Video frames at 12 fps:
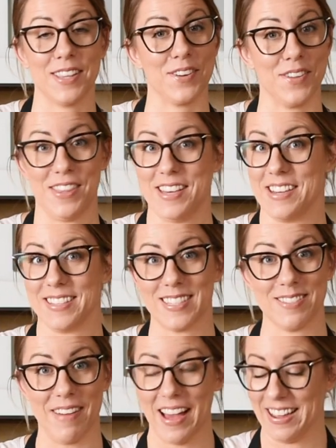little
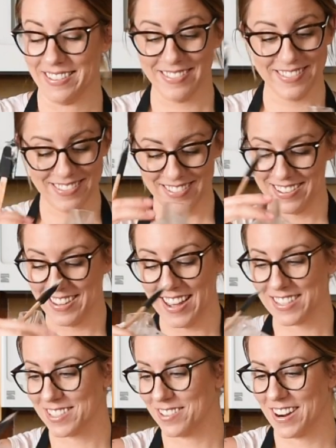things, man.
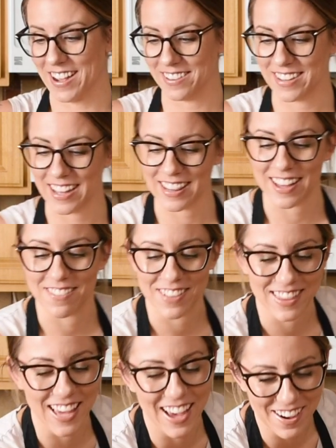That's great. I love
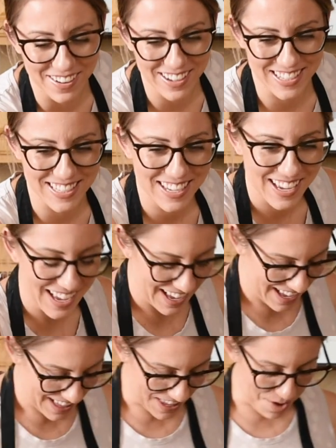that that was
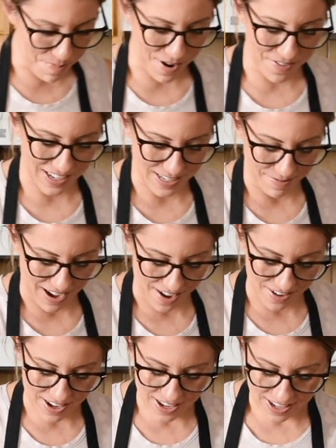the perfect
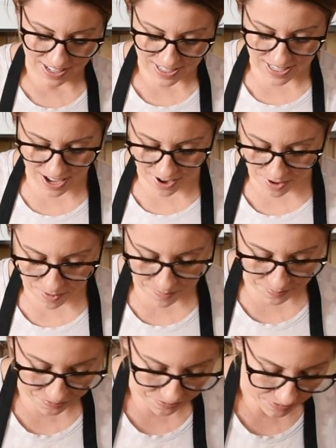amount. So,
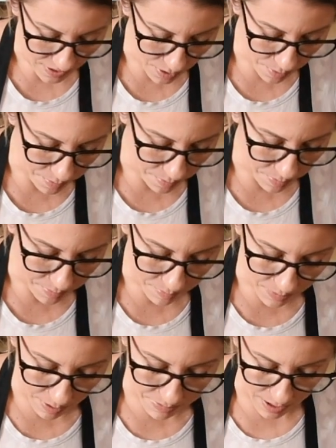
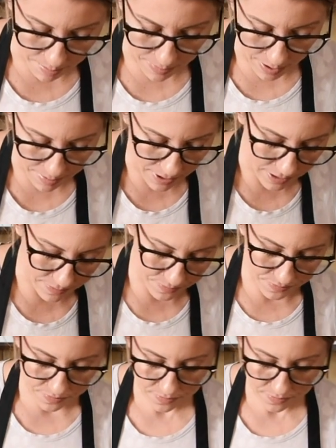pop that bubble.